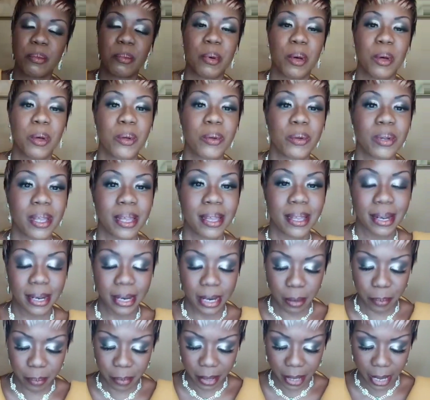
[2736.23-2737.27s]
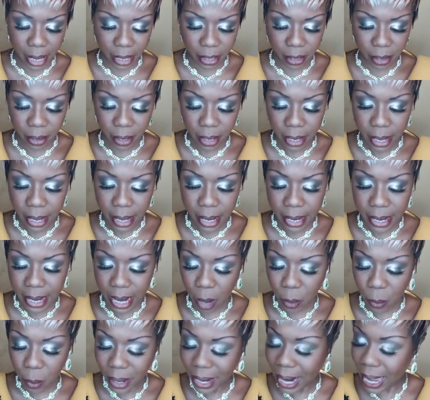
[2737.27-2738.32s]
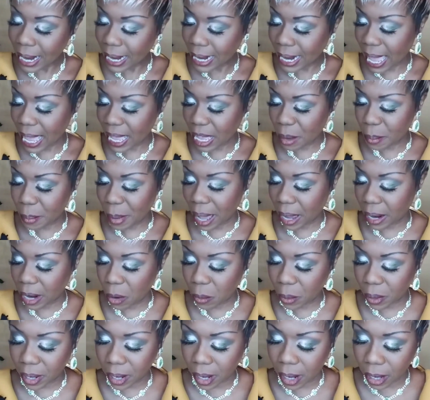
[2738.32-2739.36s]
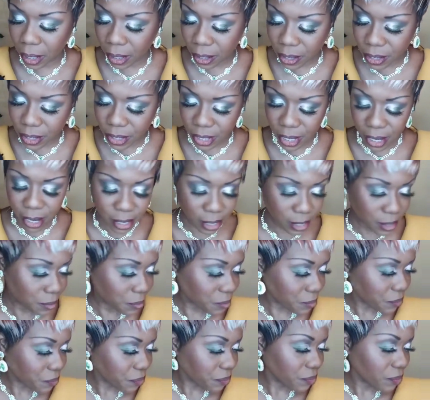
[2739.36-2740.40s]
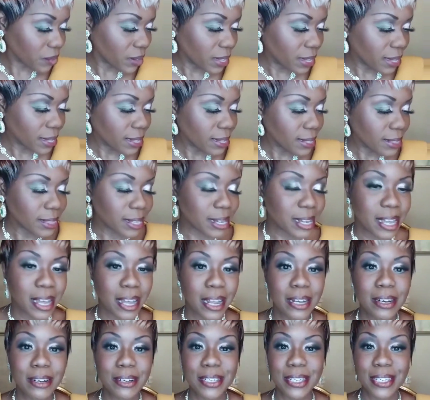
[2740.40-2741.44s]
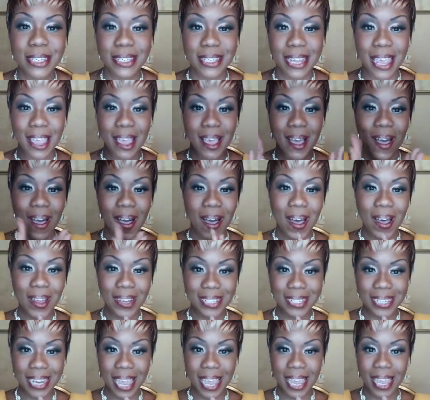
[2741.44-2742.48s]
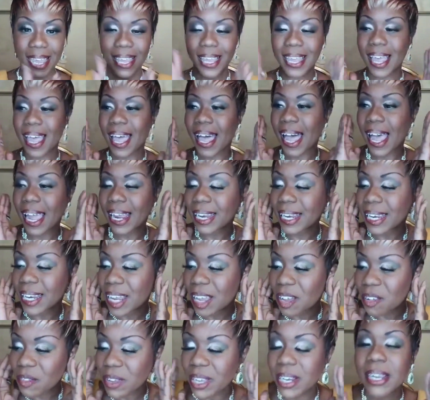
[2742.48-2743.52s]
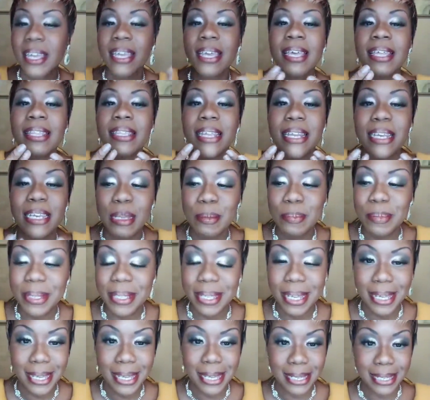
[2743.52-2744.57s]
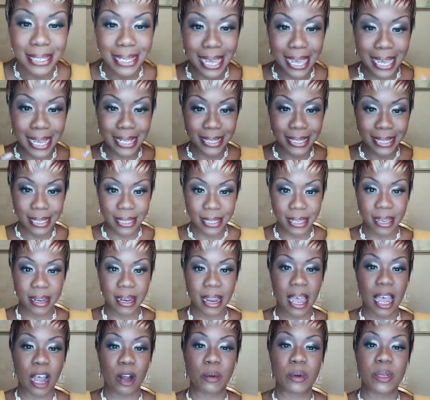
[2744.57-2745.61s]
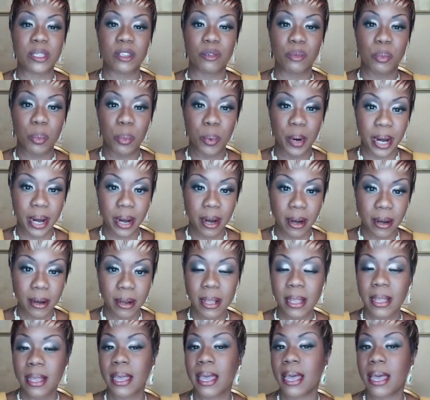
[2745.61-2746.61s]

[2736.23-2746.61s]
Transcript: Bone lip liner. Now what I like about our colors are the colors stay all day. I love it. The lipstick is 8 to 10 hours of wear.